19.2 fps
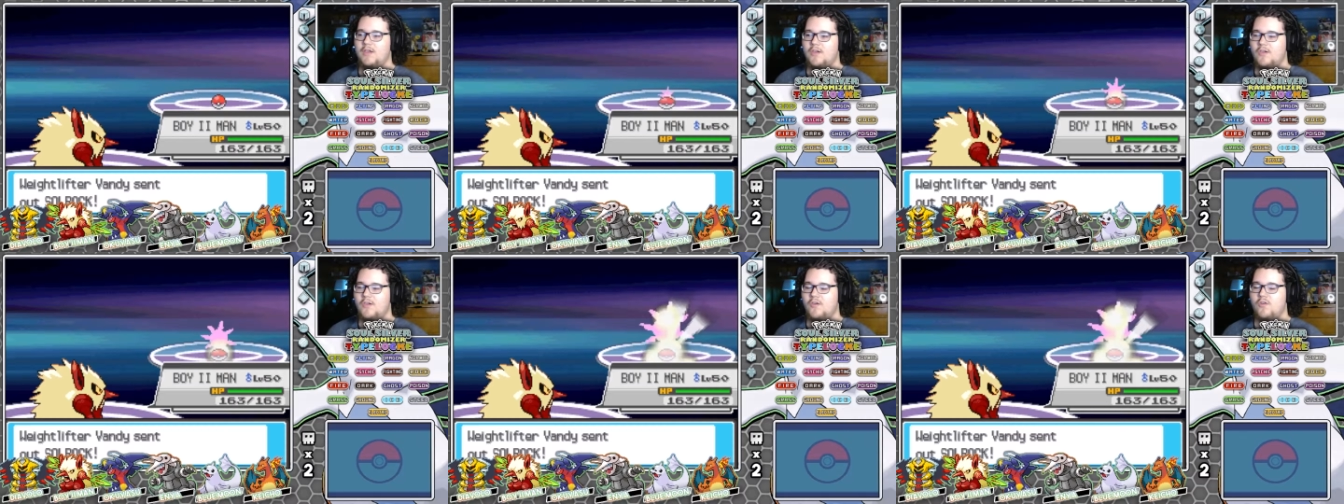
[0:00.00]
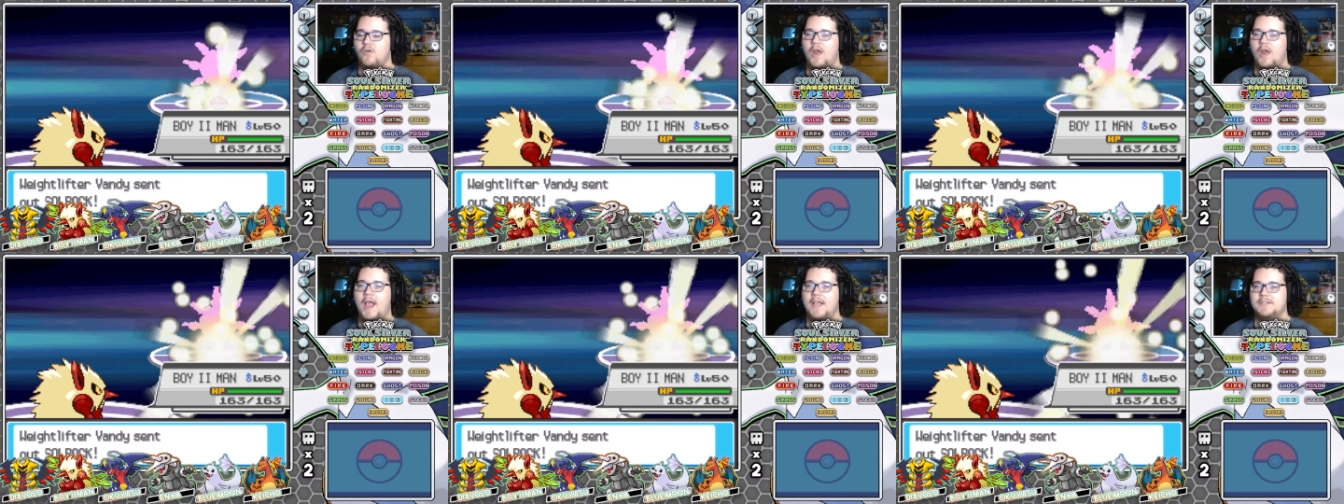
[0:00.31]

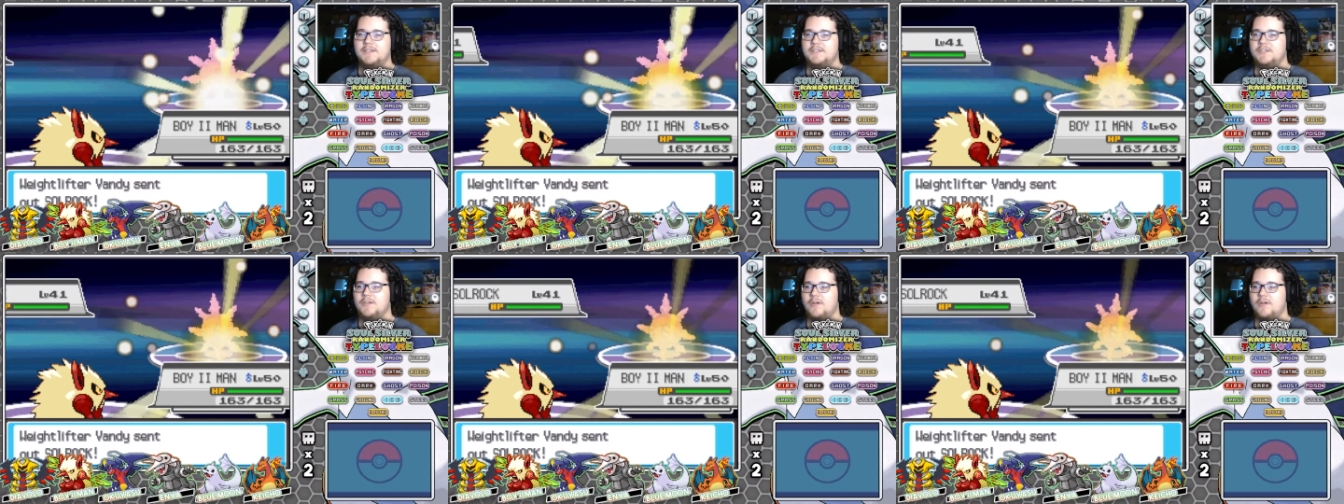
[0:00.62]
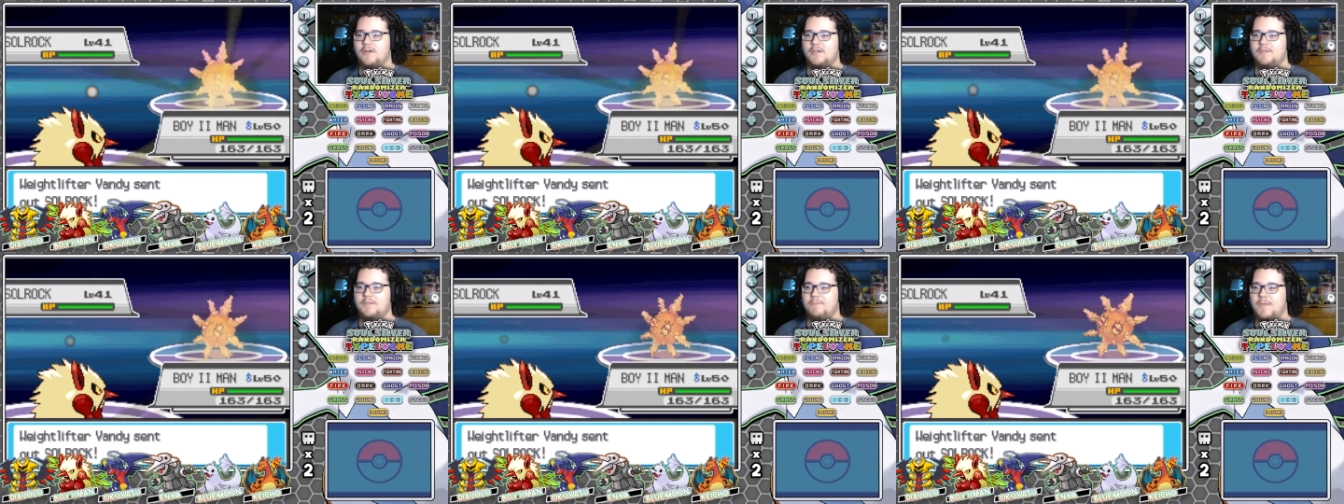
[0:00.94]
Grass
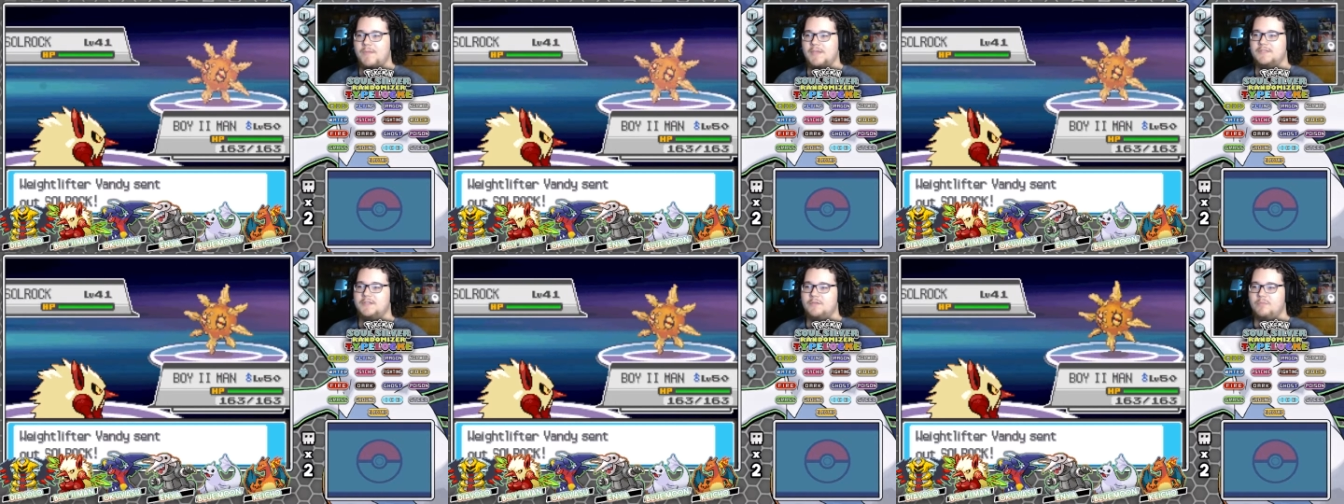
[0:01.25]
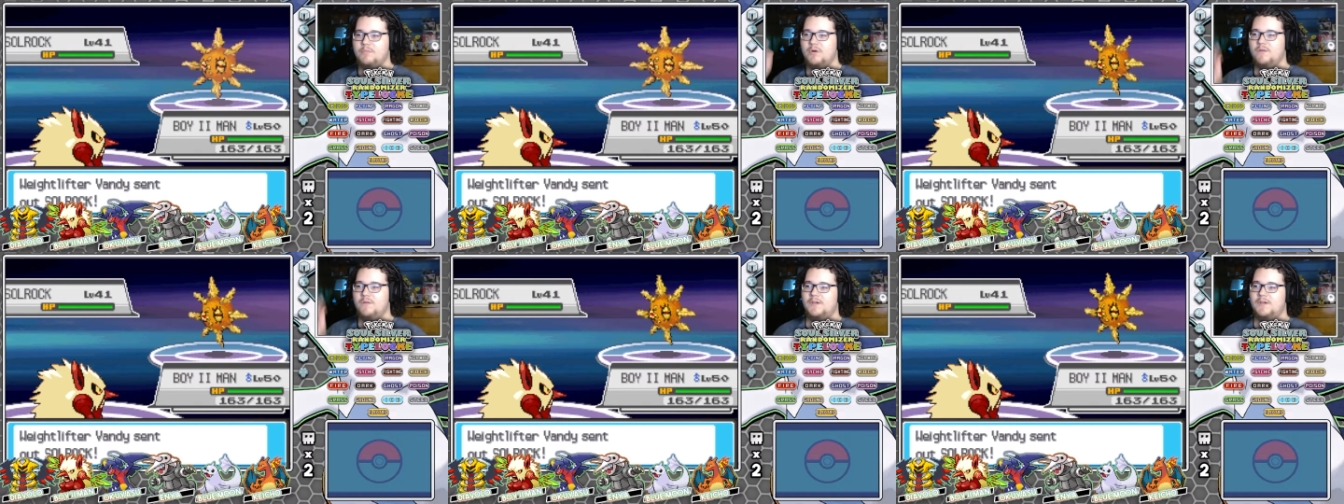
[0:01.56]
Dark makes it a
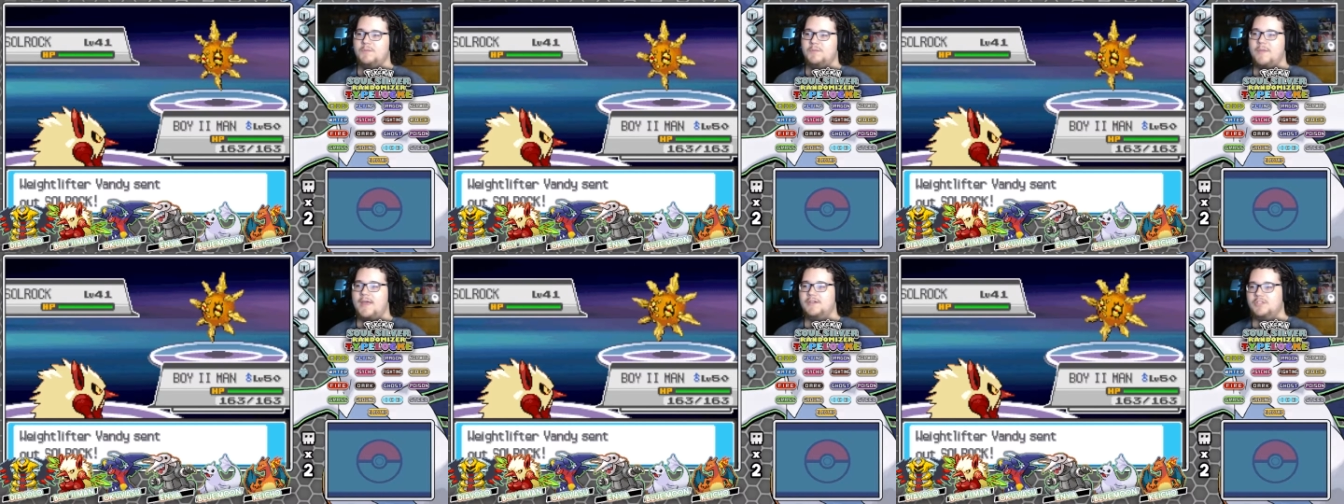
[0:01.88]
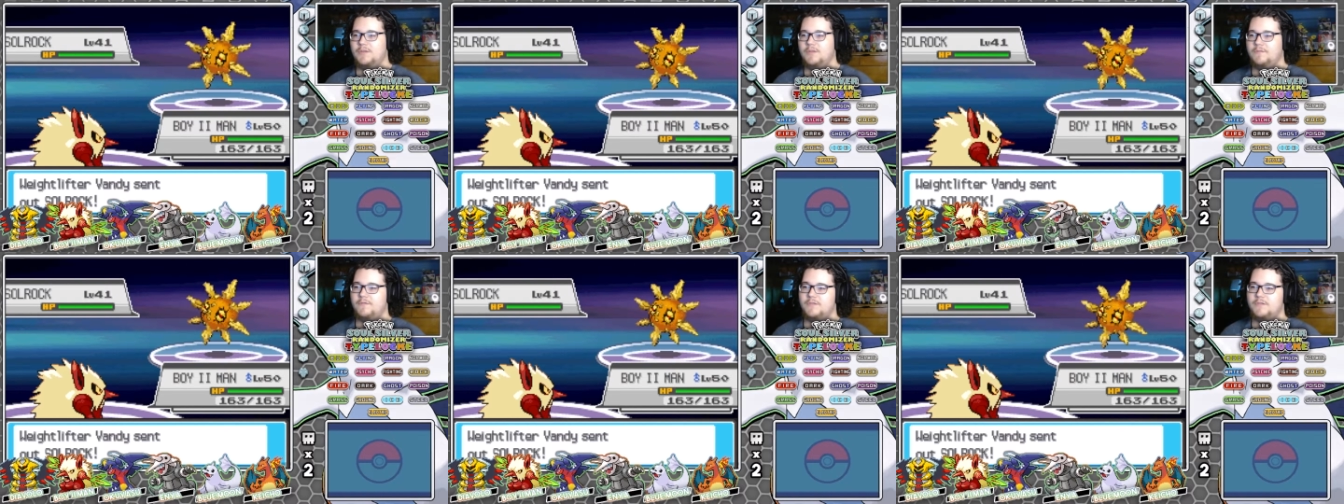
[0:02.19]
perfect matchup
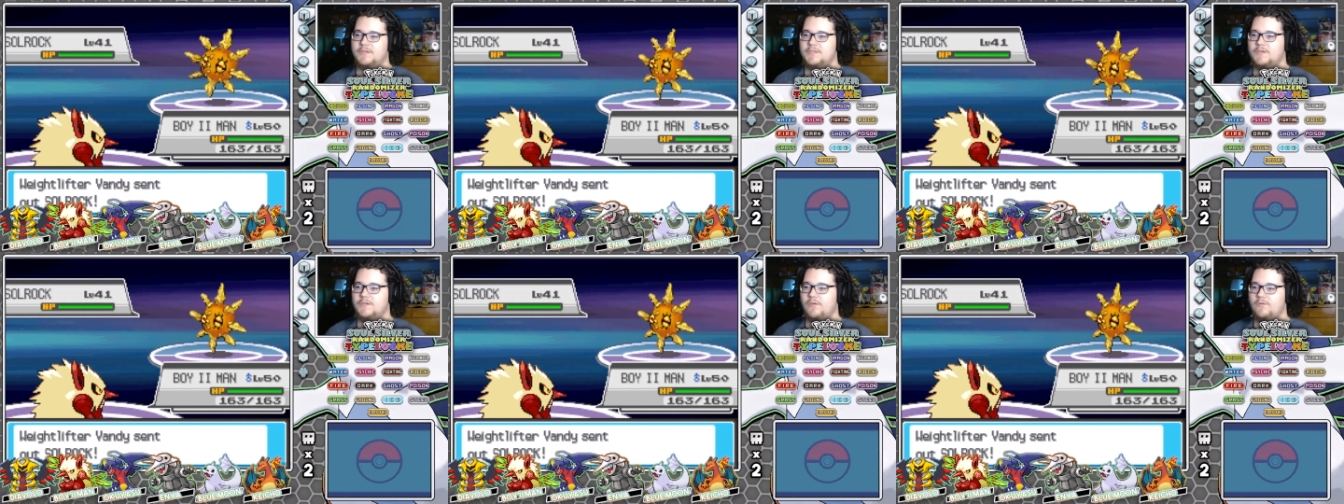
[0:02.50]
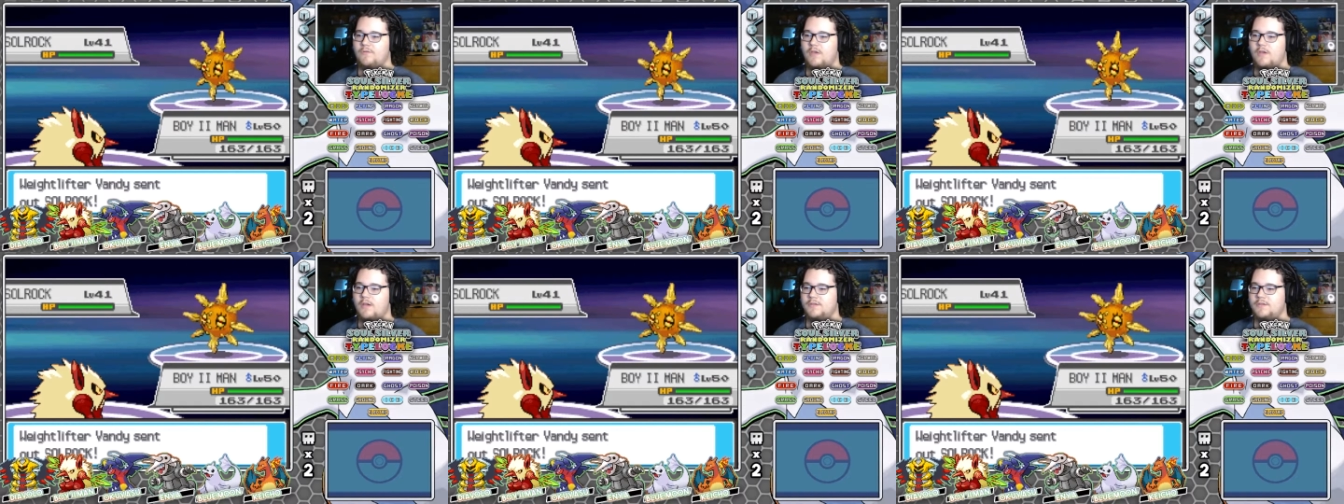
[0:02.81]
for the Solrock.